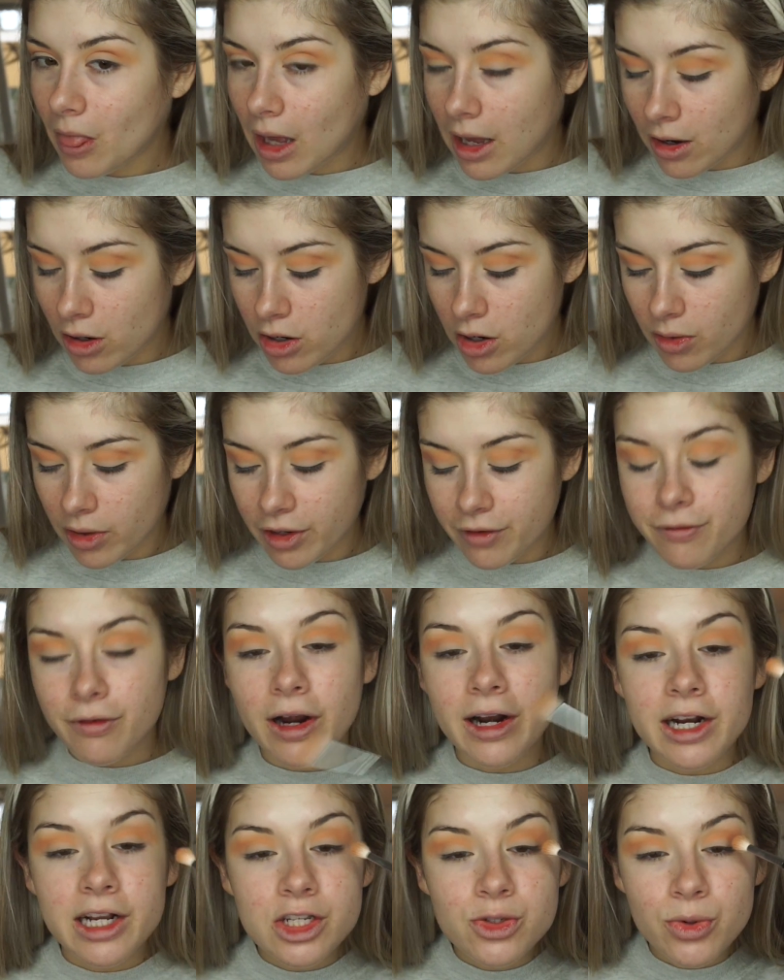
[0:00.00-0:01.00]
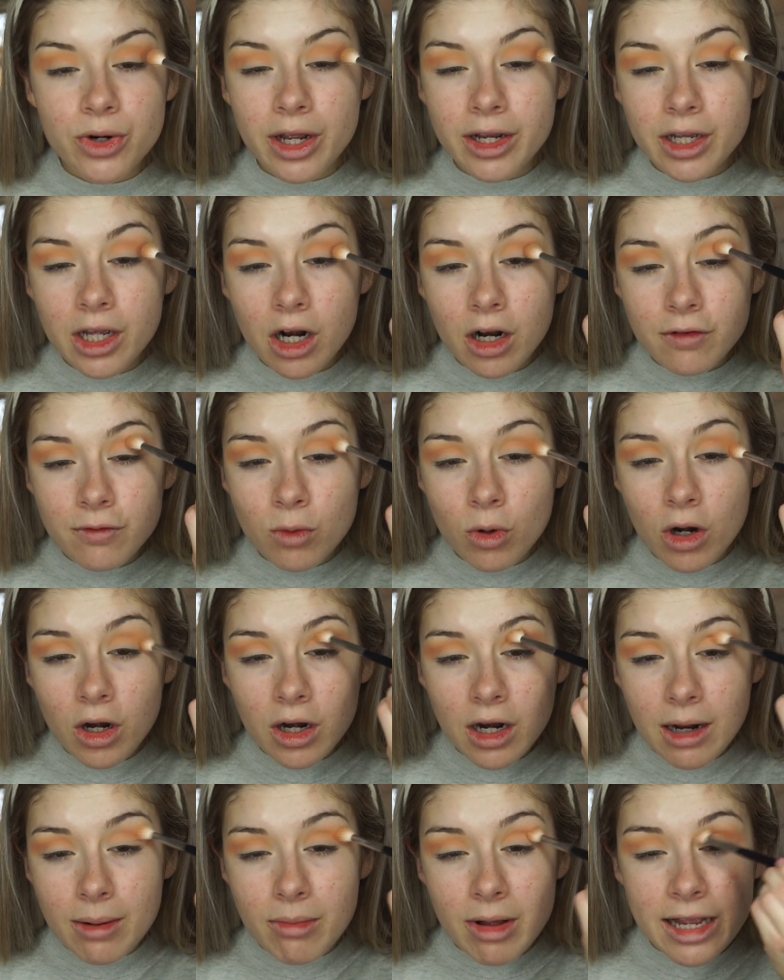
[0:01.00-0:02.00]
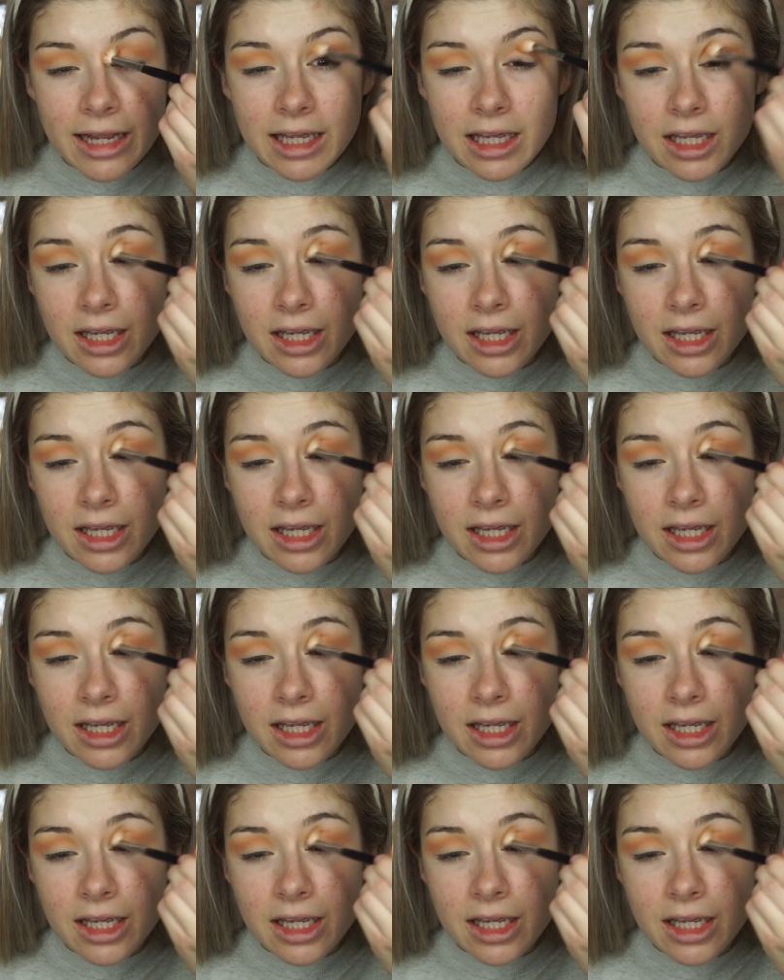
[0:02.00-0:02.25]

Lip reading: I don't know, like Fridays when I get off work, I'm like,